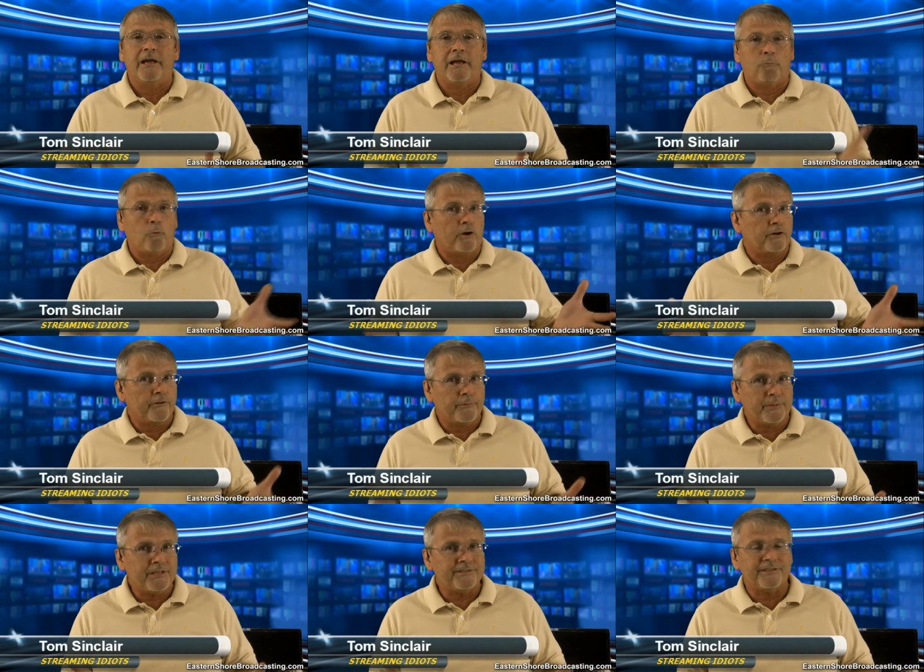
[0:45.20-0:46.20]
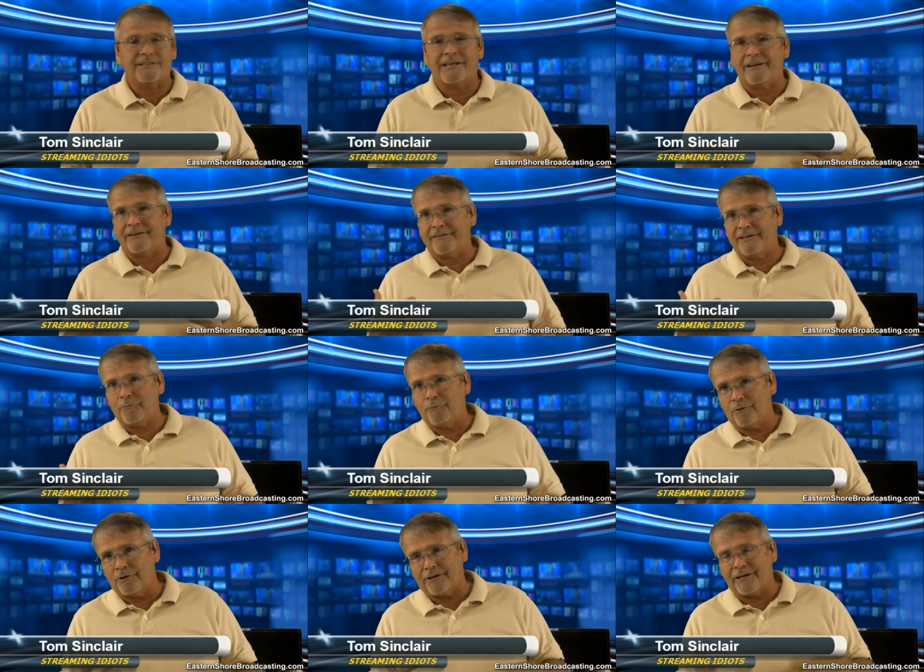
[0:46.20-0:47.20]
What are the pieces? How do they
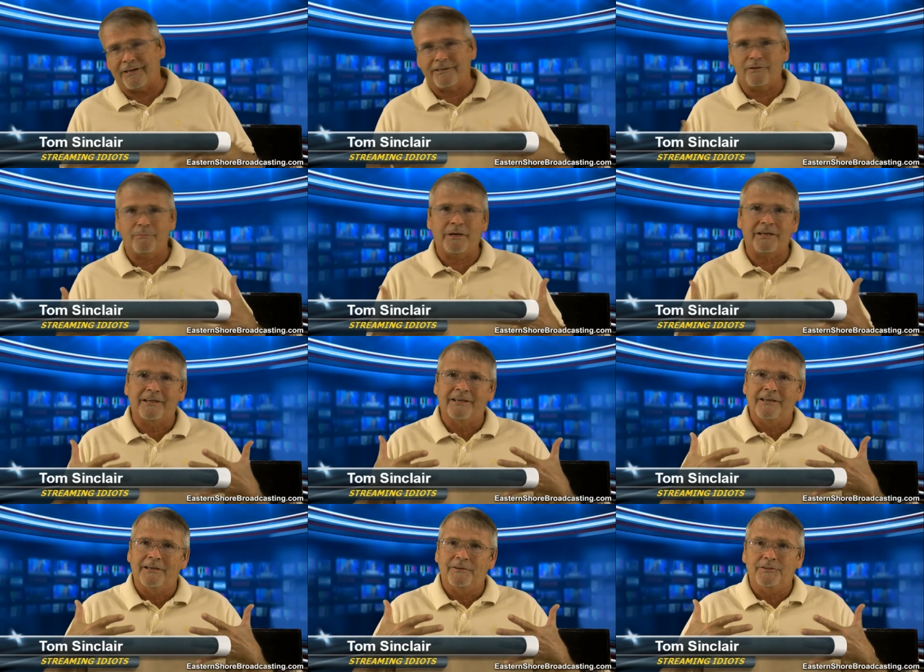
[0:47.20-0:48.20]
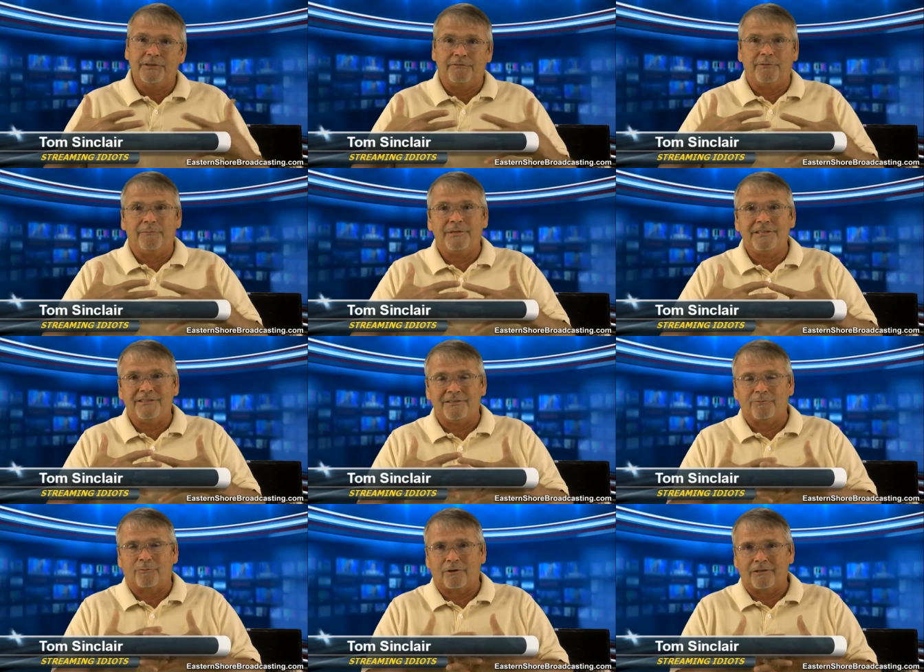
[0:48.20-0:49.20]
work? How do you make different
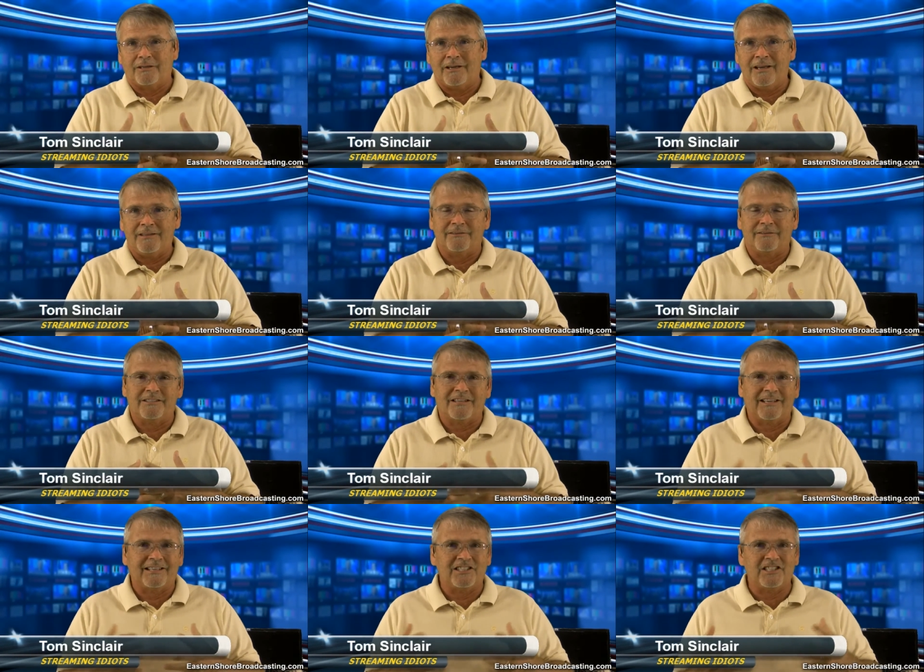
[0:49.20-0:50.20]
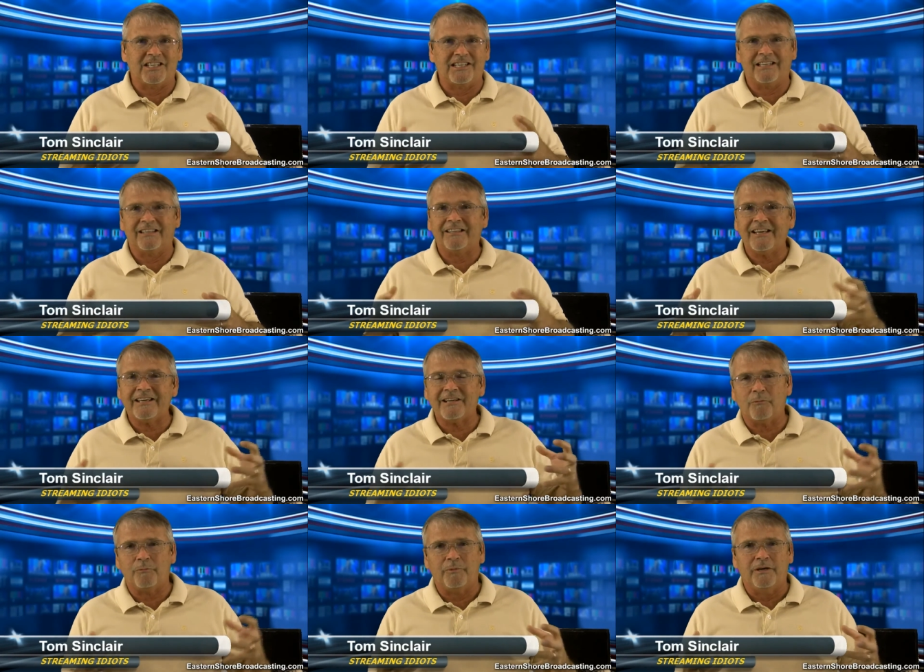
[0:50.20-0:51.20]
pieces work together? It's like a giant
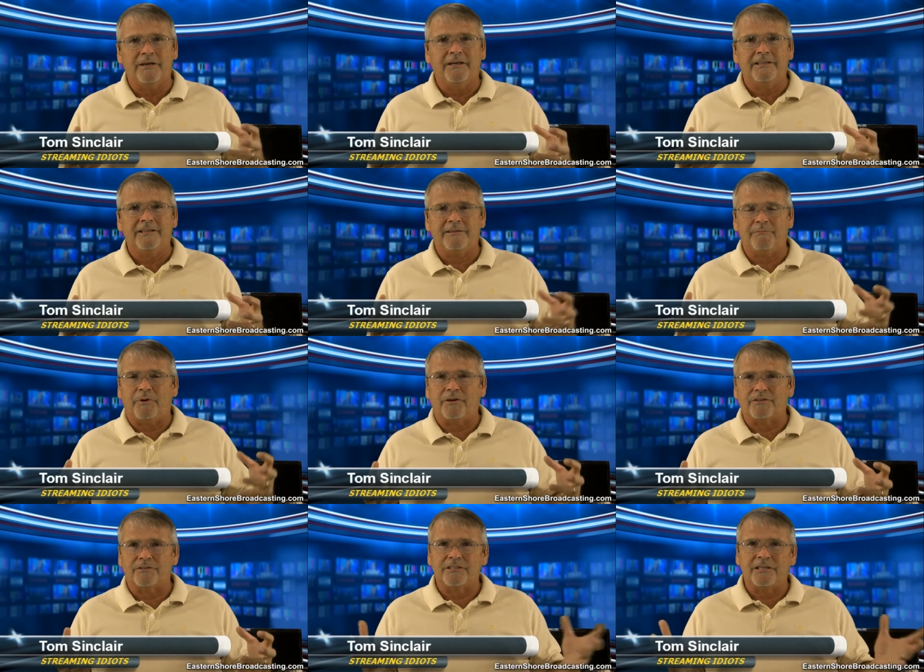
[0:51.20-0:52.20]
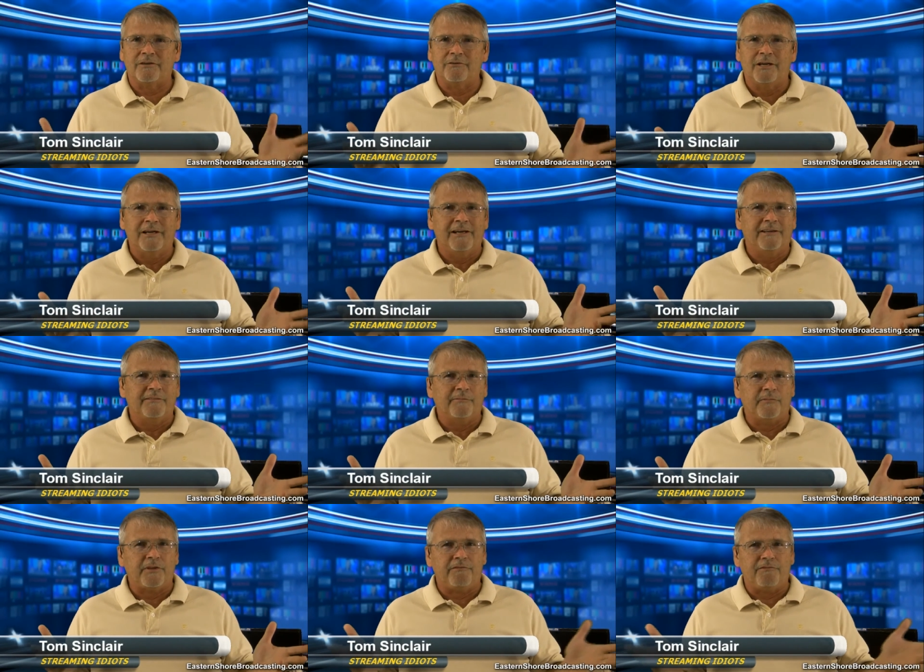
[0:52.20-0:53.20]
Lego puzzle, you know.
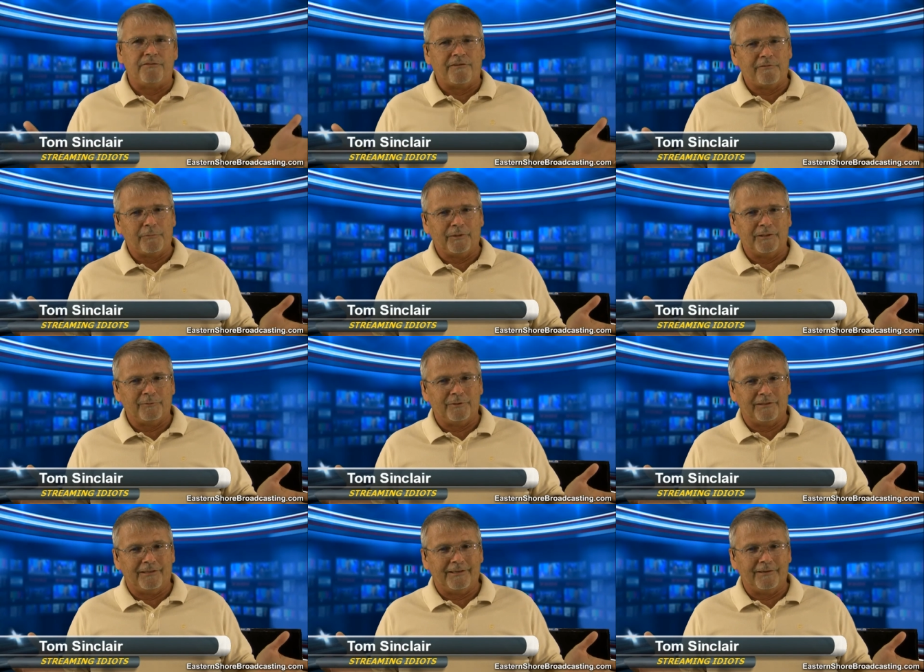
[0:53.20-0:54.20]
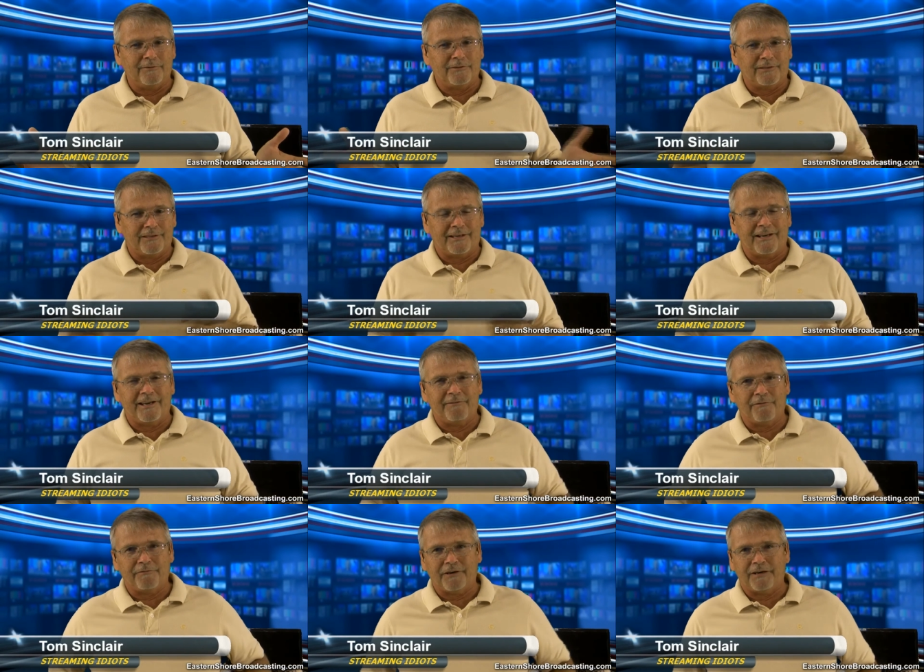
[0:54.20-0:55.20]
If you've ever played with Legos, and I
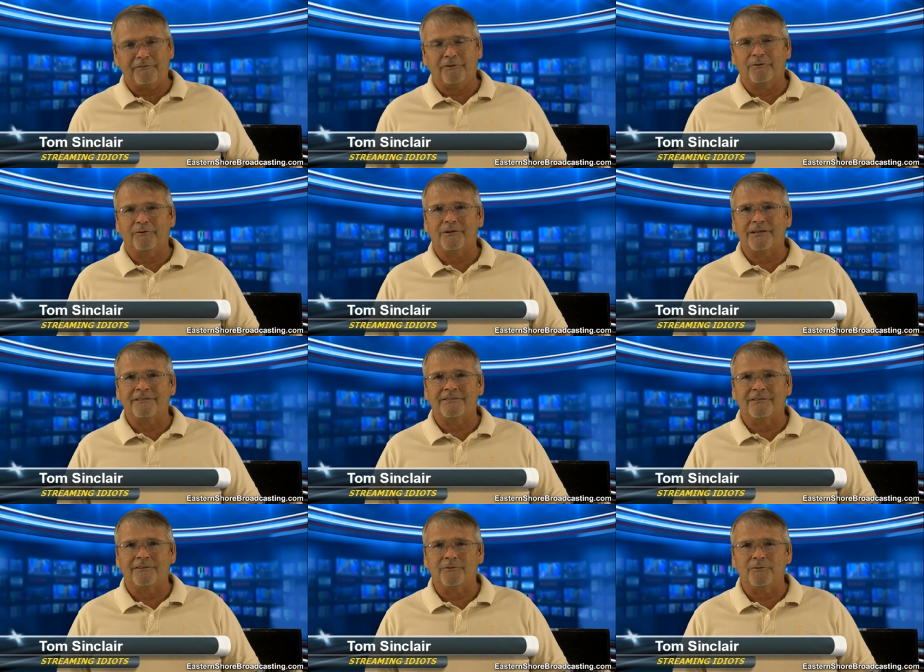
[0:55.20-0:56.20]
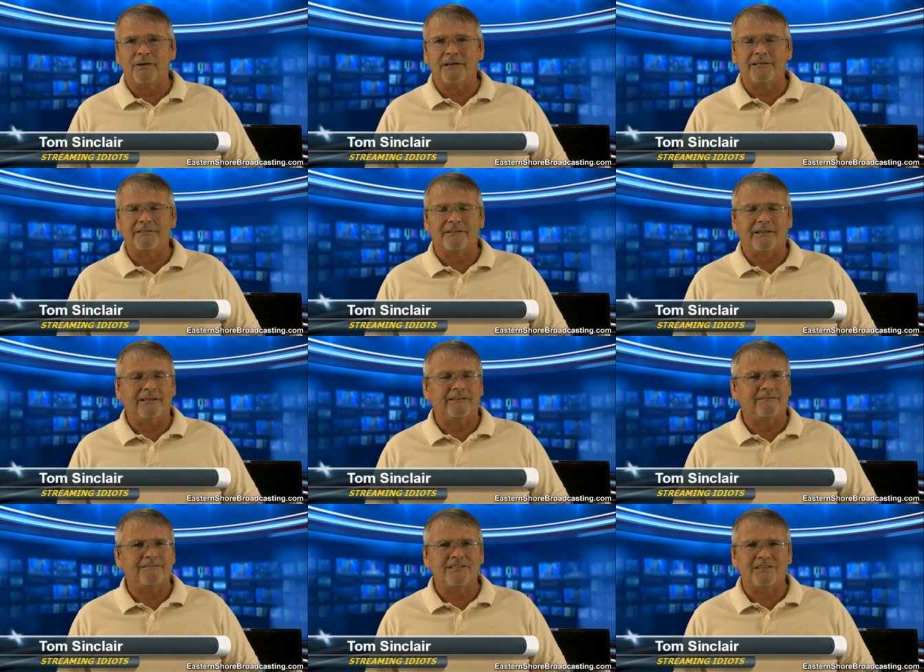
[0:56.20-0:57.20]
have a 5-year-old grandson who has,
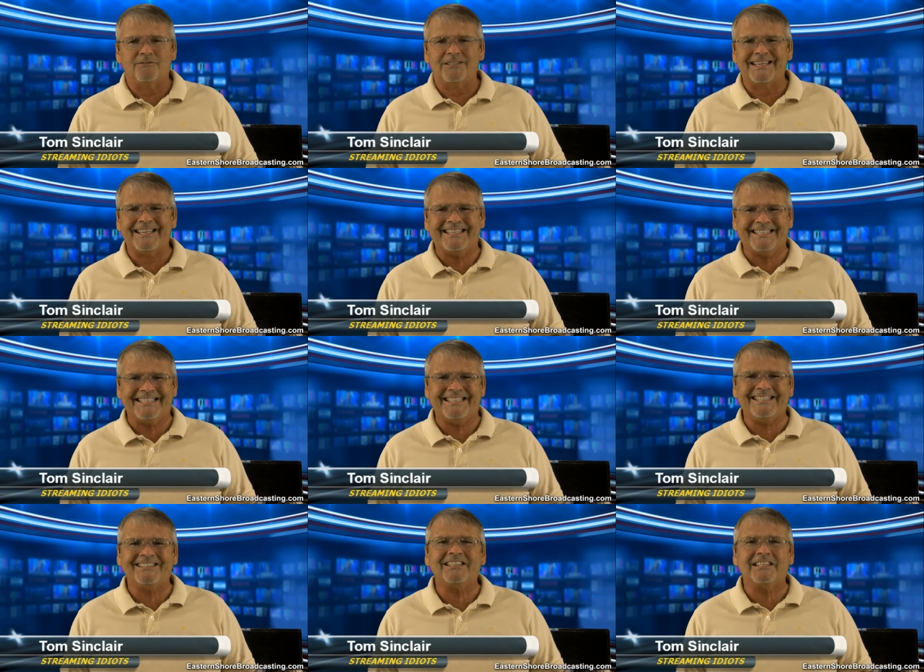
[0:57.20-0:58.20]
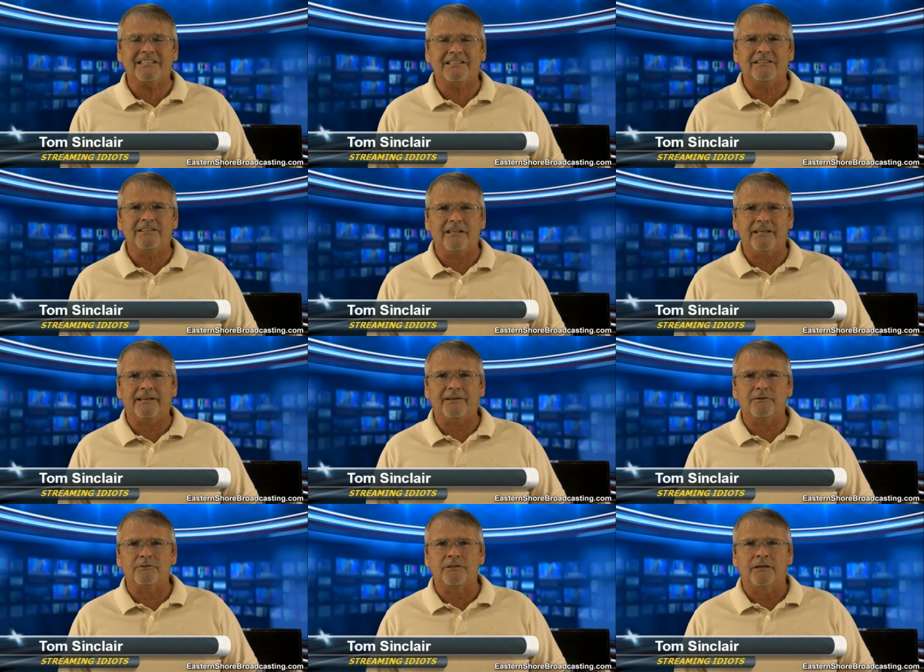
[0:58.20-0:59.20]
like, you know, 10 zillion
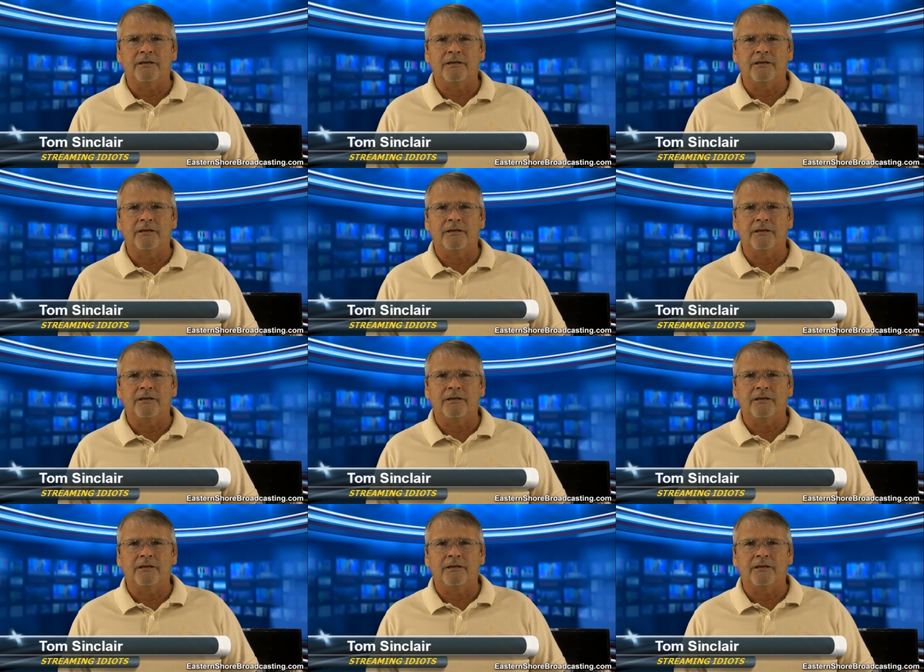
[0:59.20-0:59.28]
Legos,